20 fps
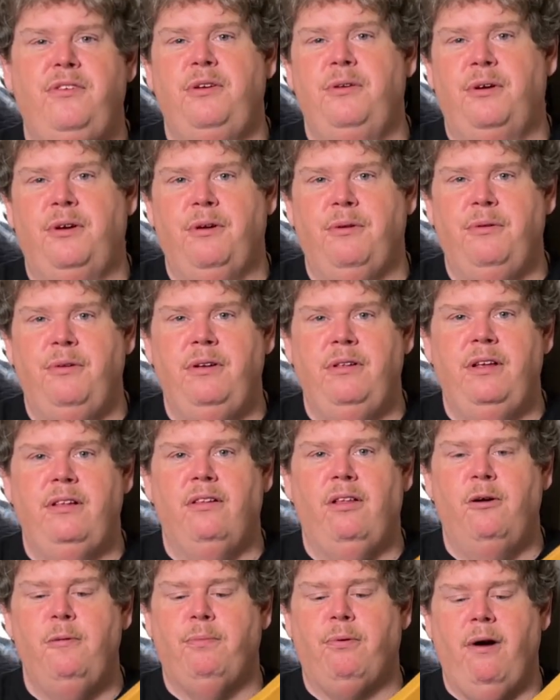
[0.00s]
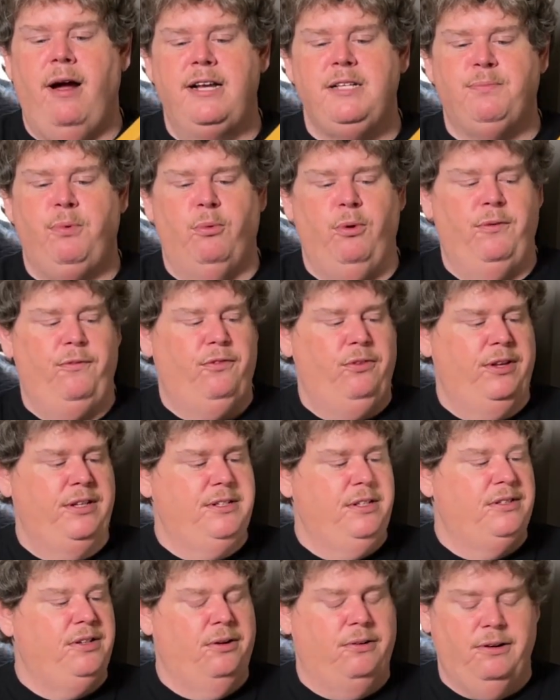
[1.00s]
you at a really low price point for these
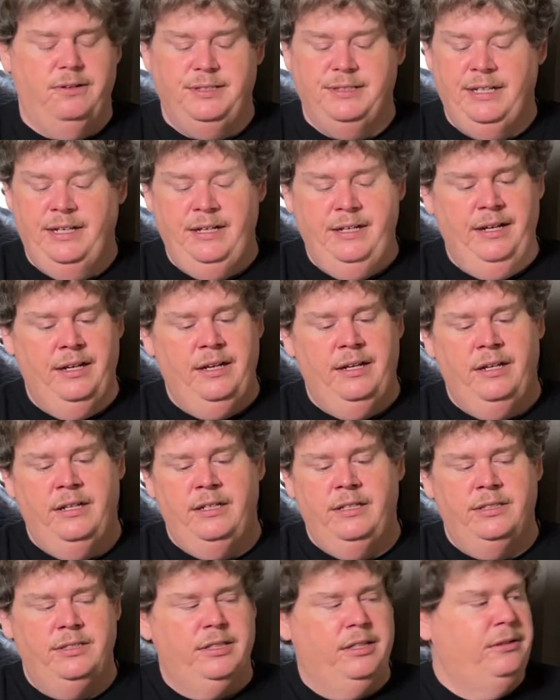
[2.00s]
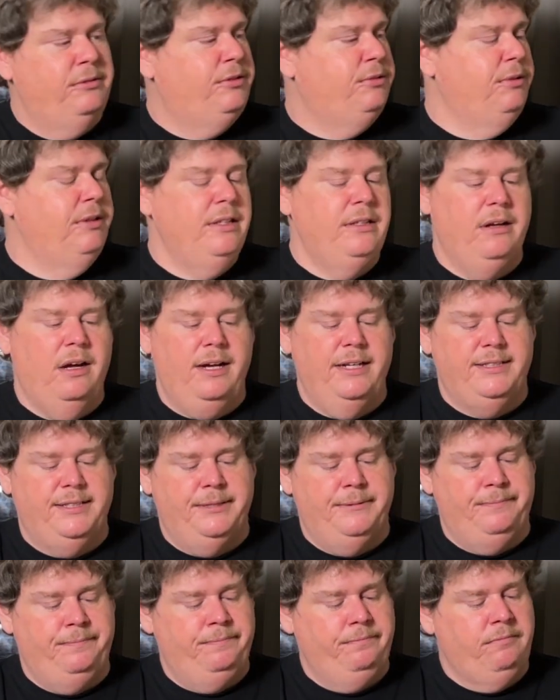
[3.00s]
guitars. So it's really
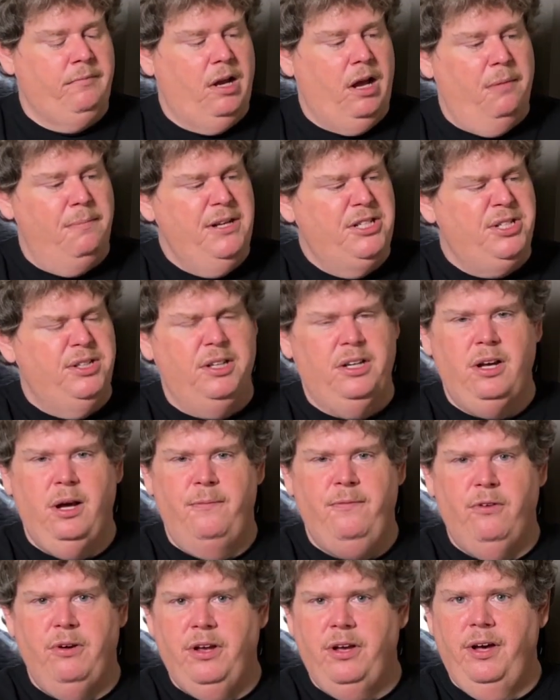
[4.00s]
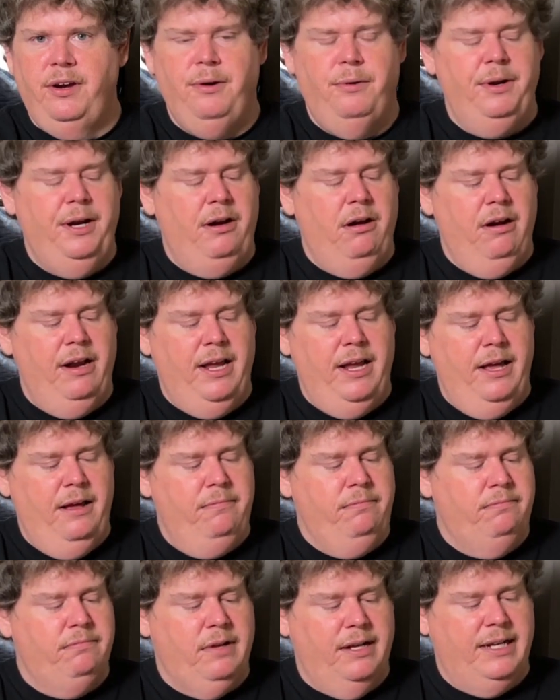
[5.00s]
nice. I'll mention the comfort cut on here
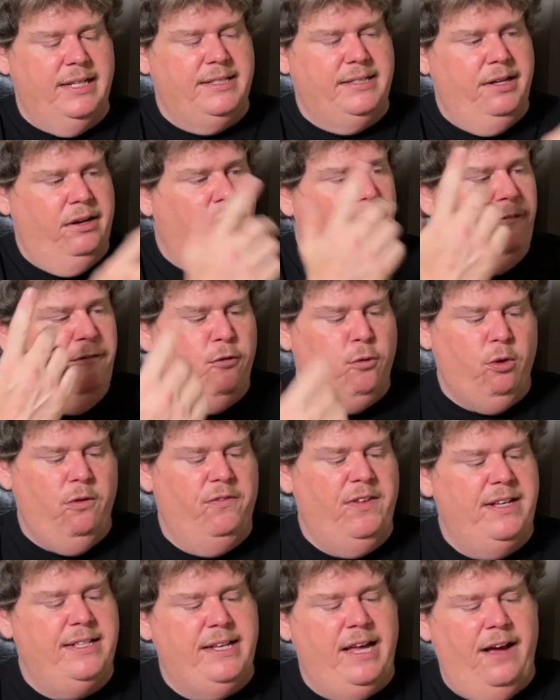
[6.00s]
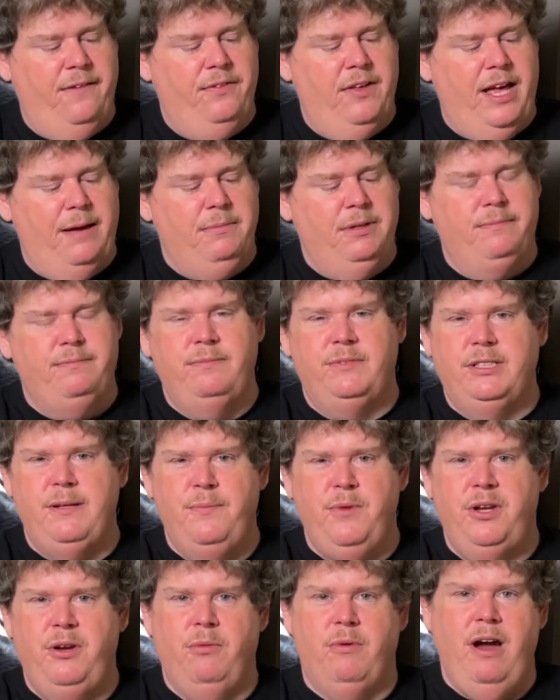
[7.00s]
again. Like I said, all 4 of these have that, but
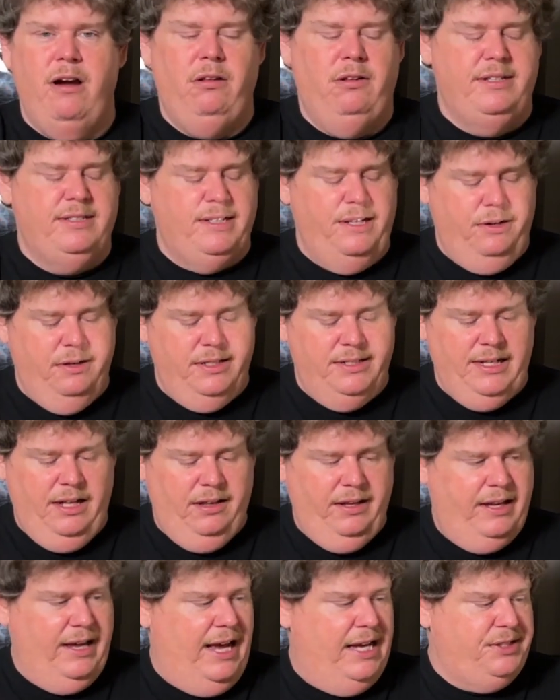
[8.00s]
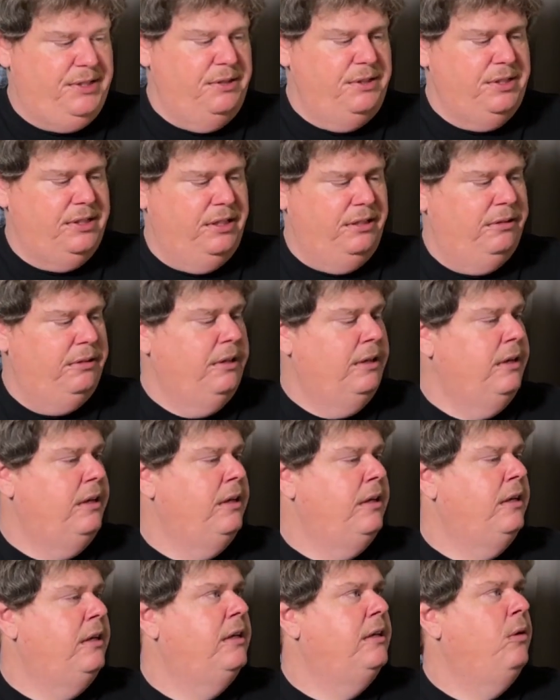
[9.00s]
something you rarely see on a Telecaster, so
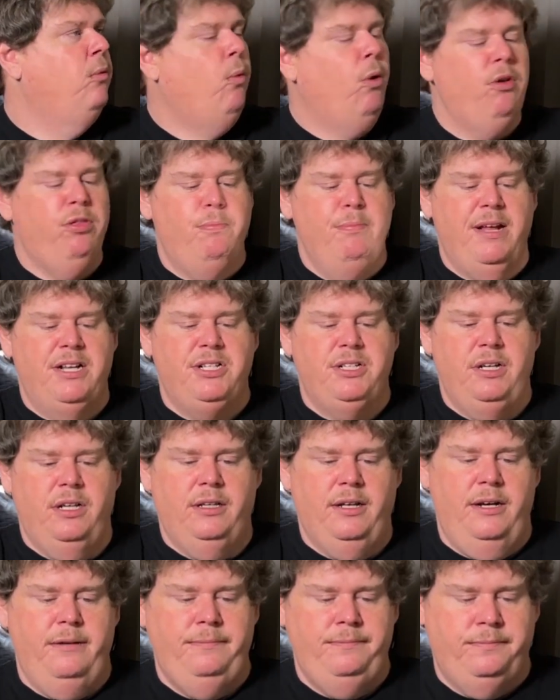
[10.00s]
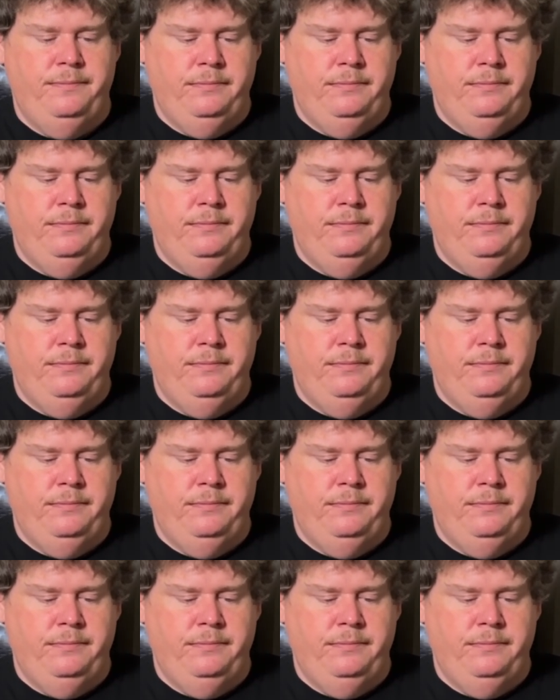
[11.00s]
worth mentioning there.